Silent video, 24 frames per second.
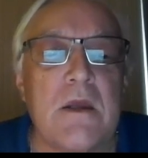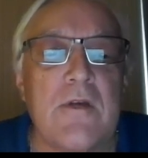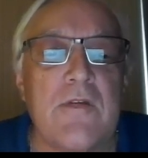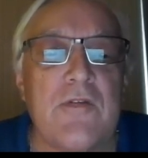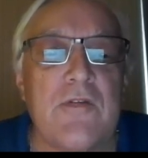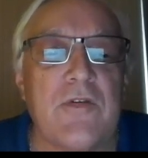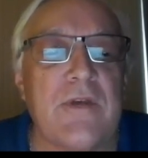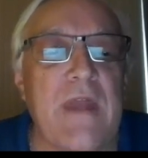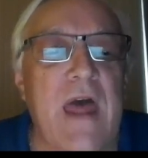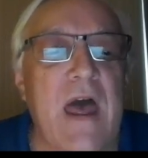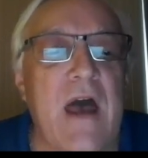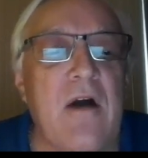
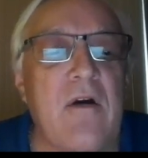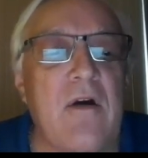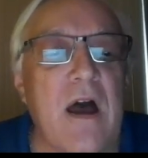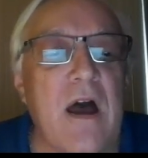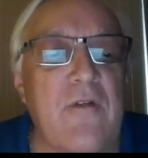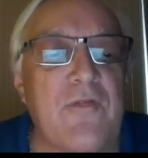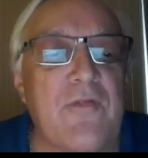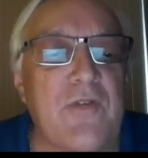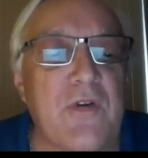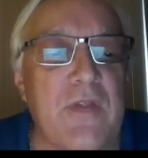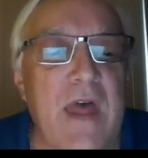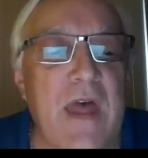So now
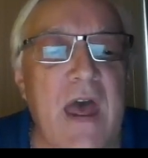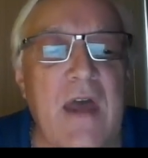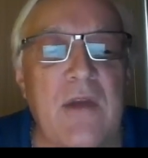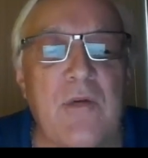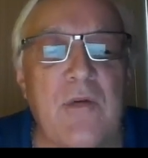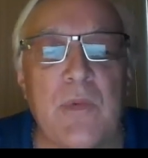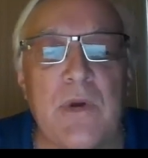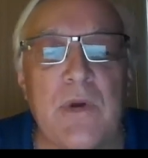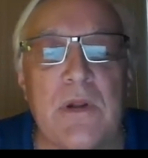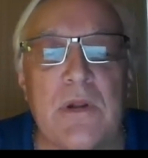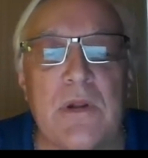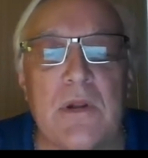after
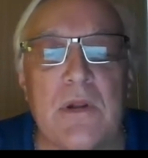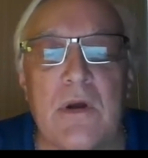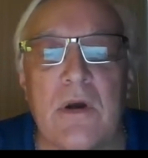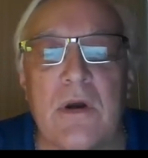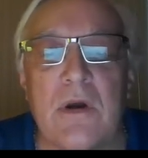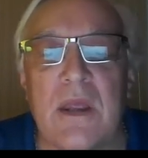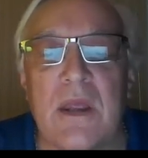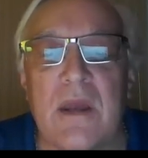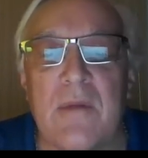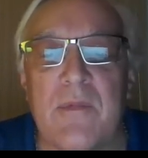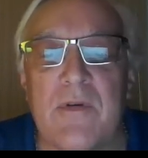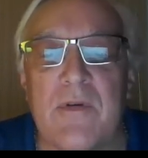that, we
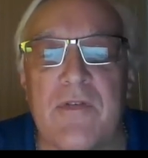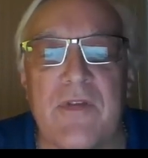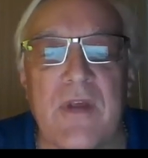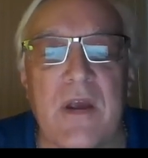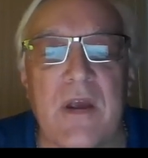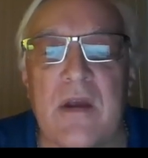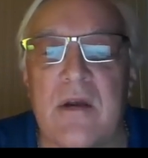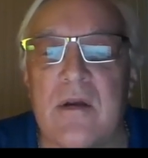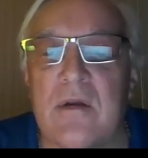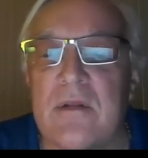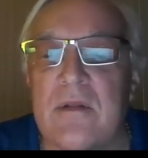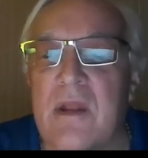look and we
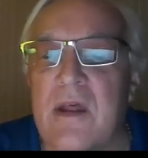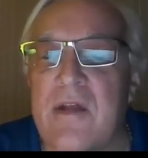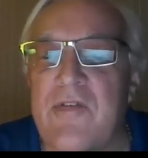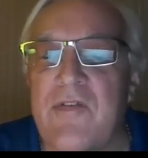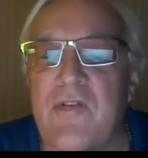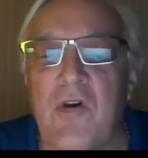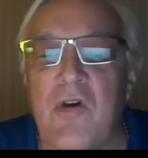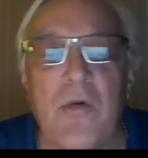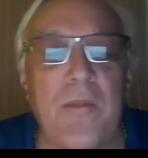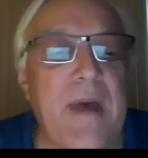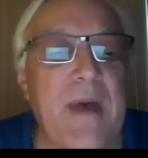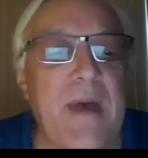say, let's
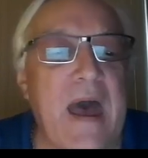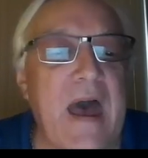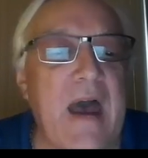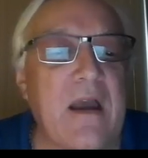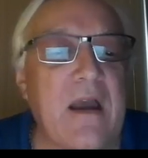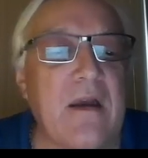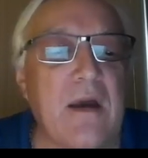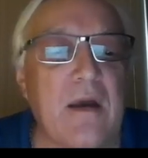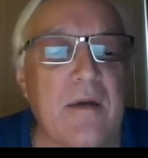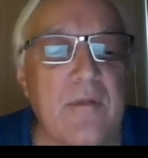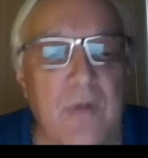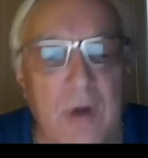go back.
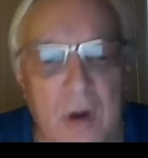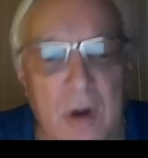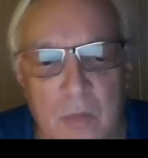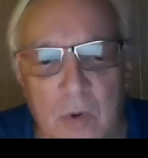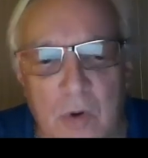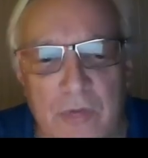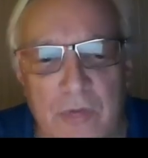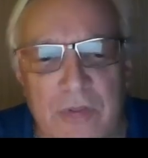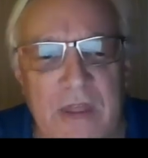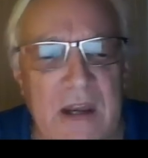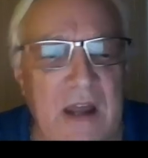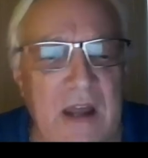I
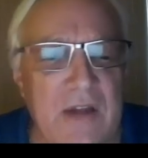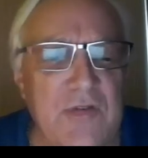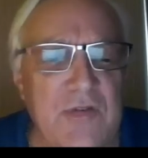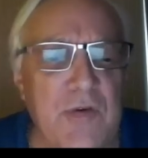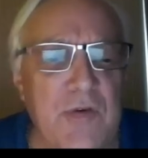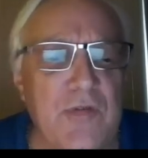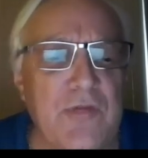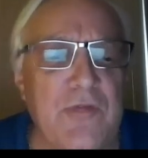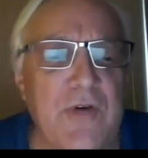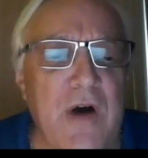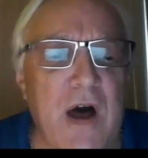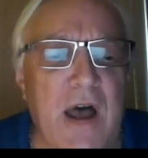wrote that out to
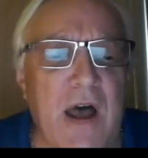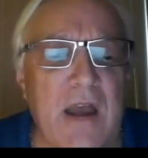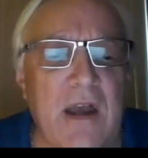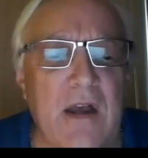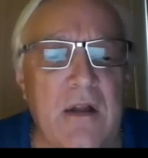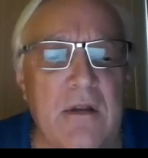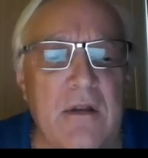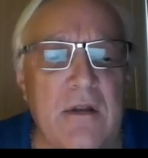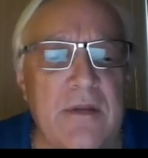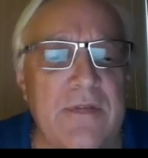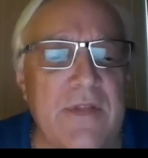a file.